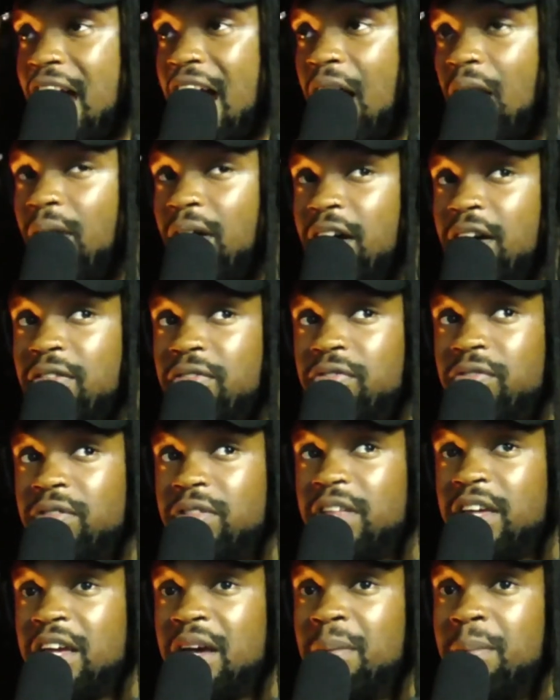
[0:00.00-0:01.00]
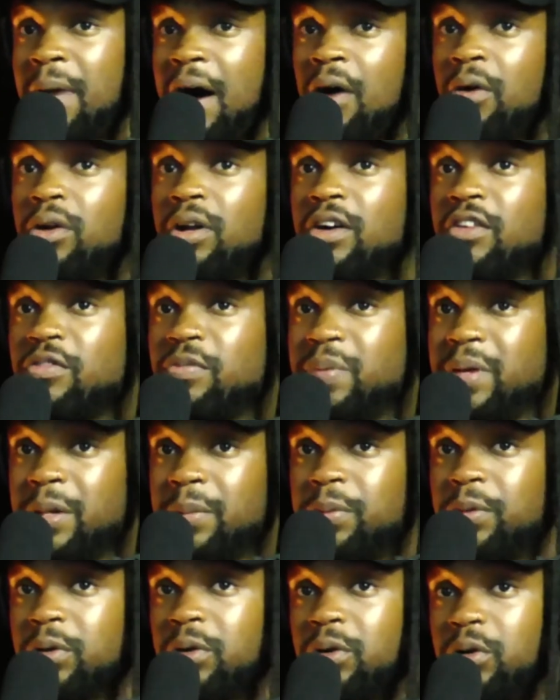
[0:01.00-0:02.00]
if the amount of
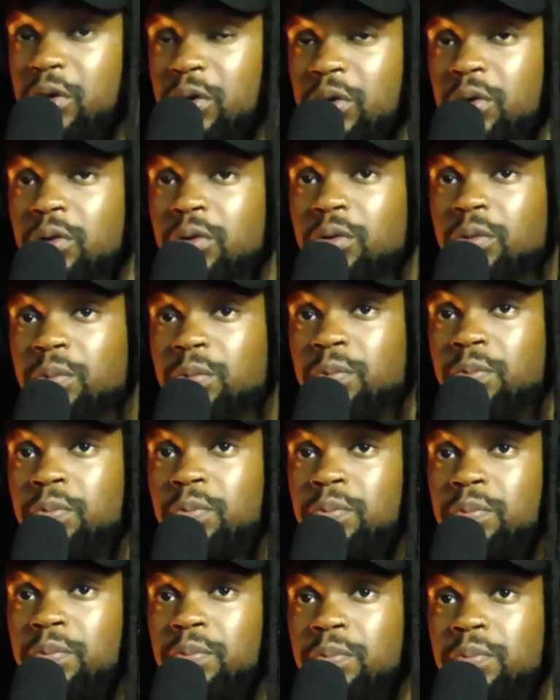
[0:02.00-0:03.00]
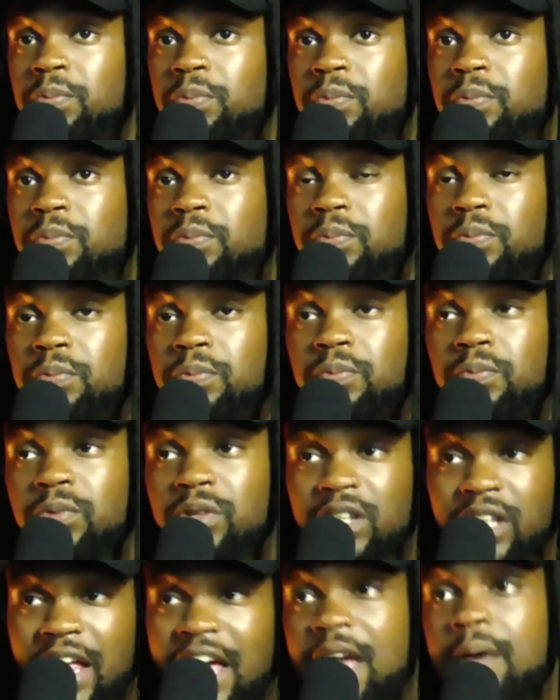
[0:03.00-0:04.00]
people who
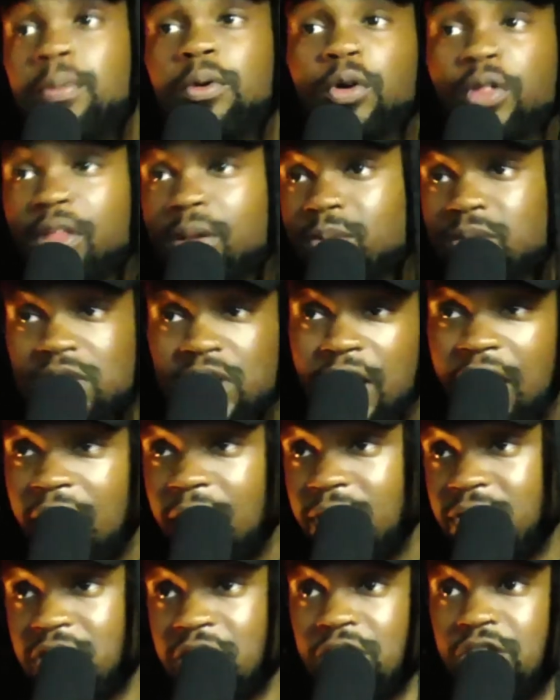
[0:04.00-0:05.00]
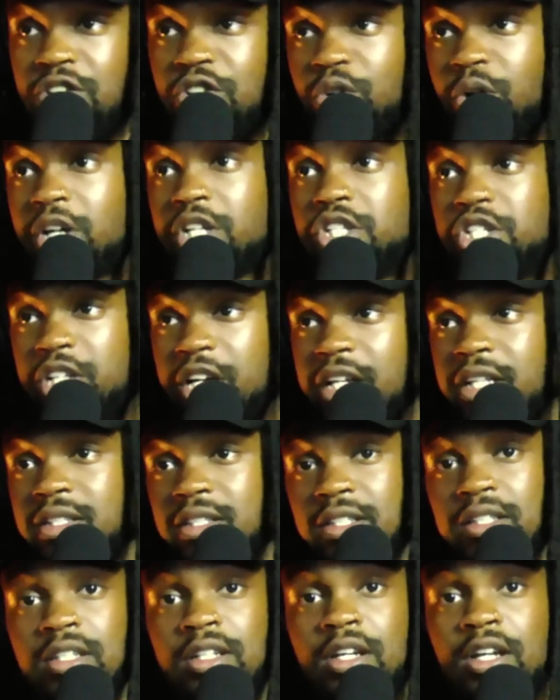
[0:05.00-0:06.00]
label themselves as Christians
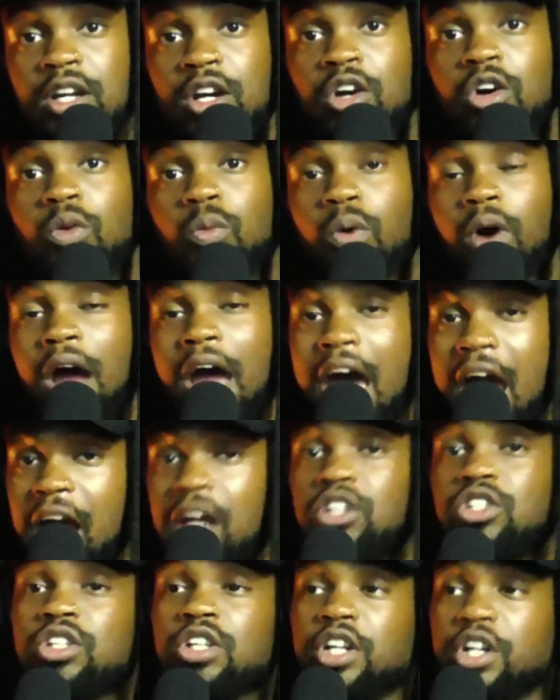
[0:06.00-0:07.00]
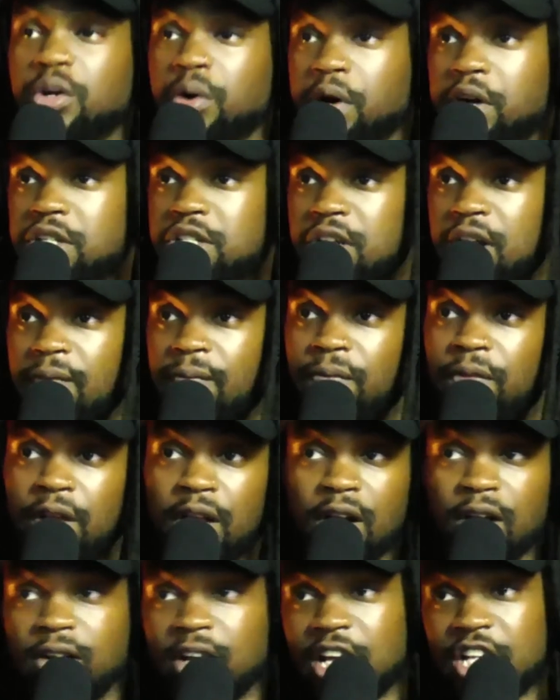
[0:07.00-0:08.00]
were actually Christian, then our
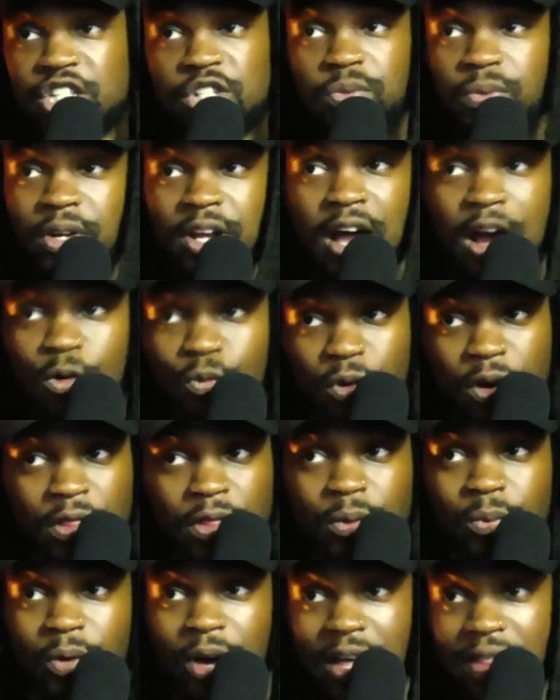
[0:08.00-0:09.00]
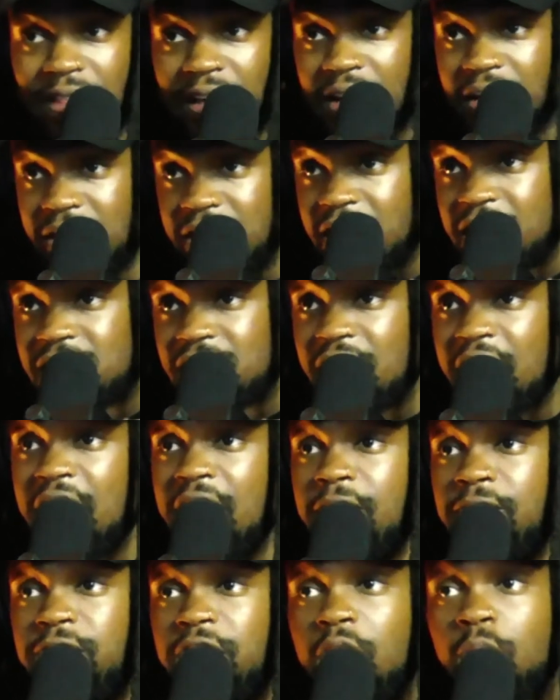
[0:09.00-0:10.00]
nation would not run the way that it does if
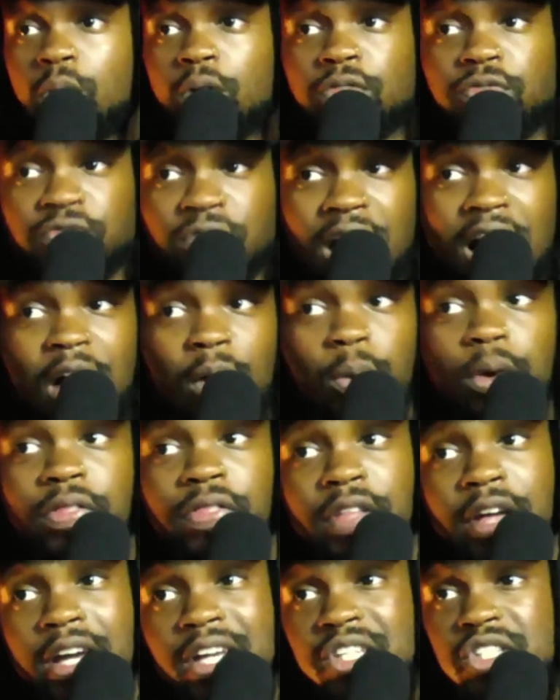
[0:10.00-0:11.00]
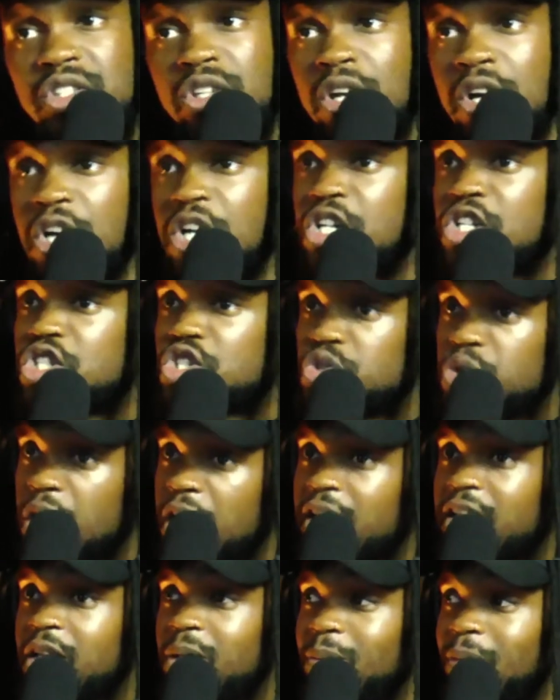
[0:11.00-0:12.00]
they were following things
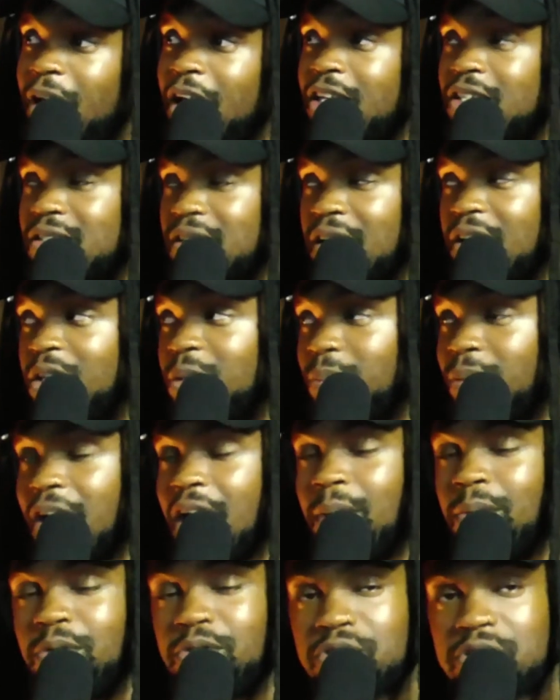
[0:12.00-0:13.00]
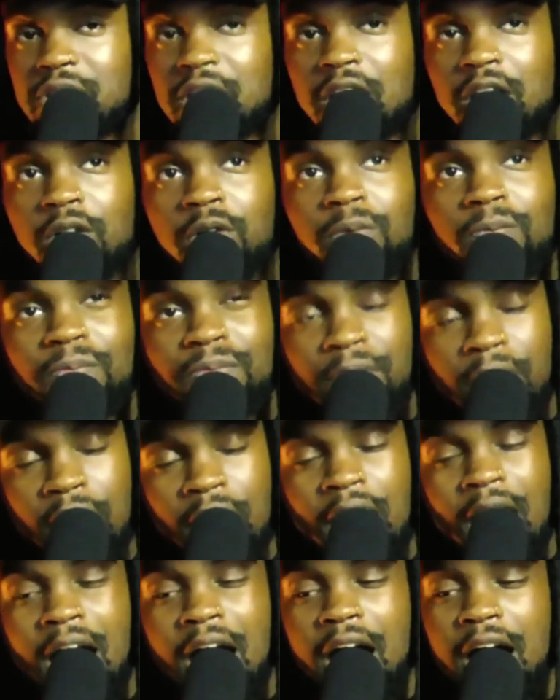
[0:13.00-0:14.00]
strictly based on the Bible. So
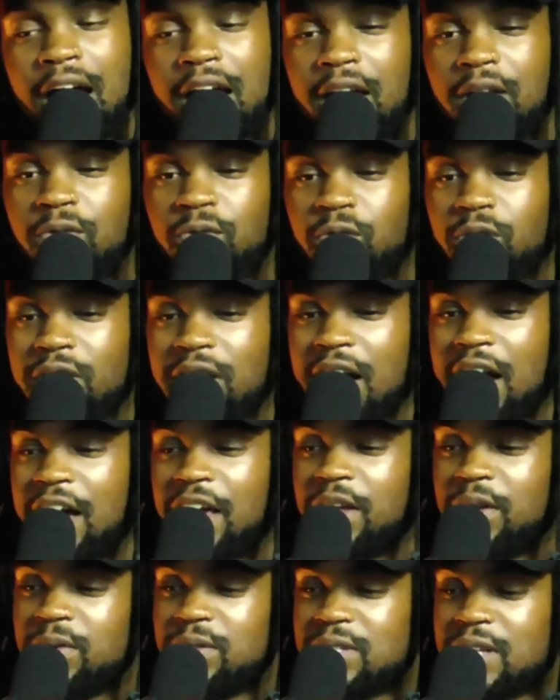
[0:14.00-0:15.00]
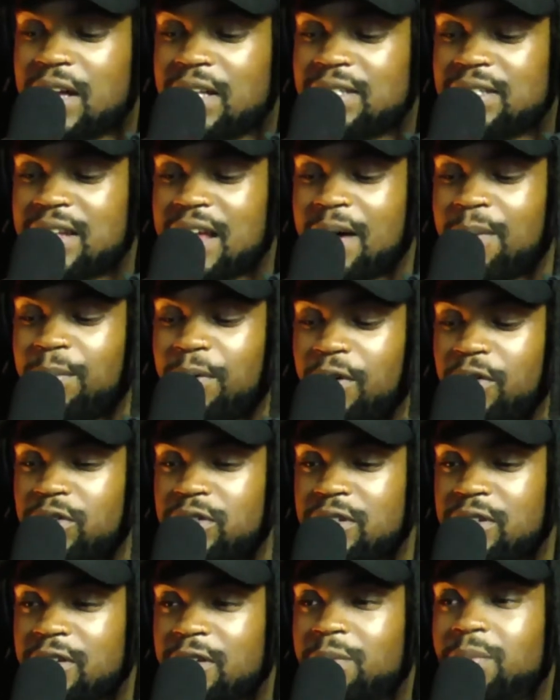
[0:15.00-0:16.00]
I would not use that stat
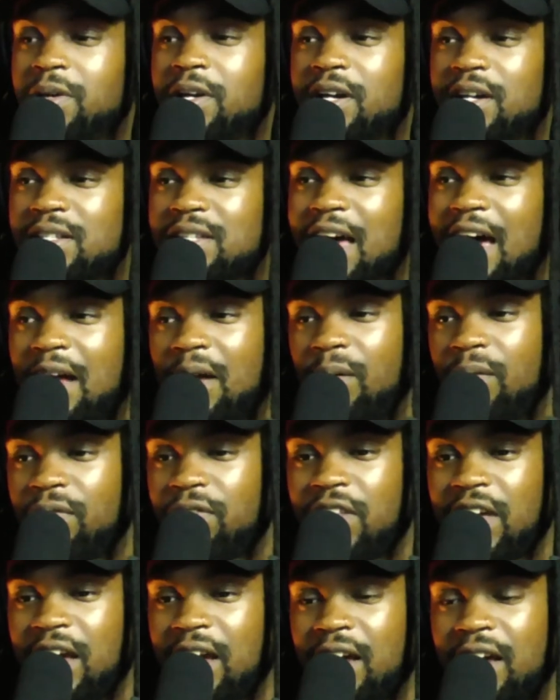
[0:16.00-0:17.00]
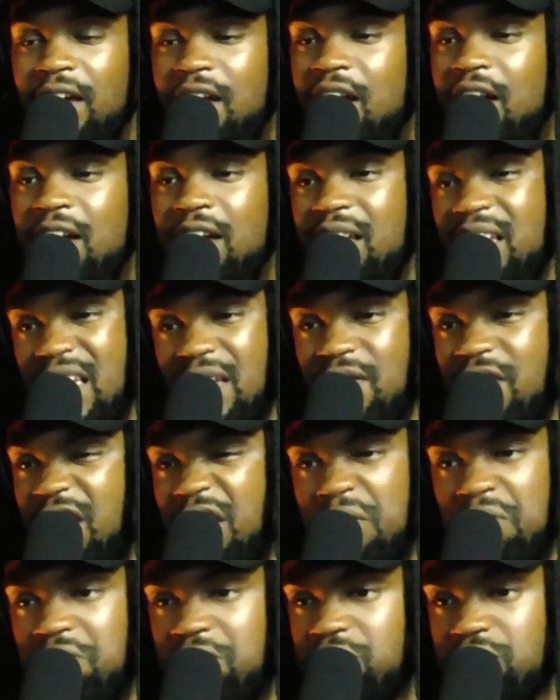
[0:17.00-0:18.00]
personally because I don't think
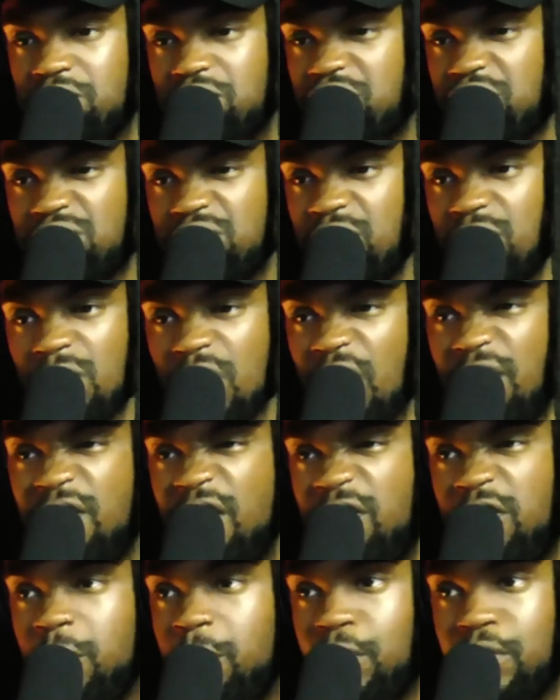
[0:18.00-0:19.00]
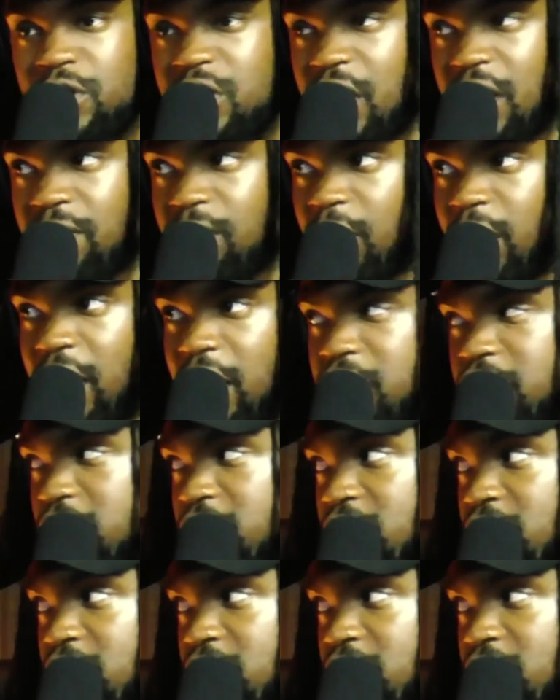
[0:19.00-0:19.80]
even 50% of our nation's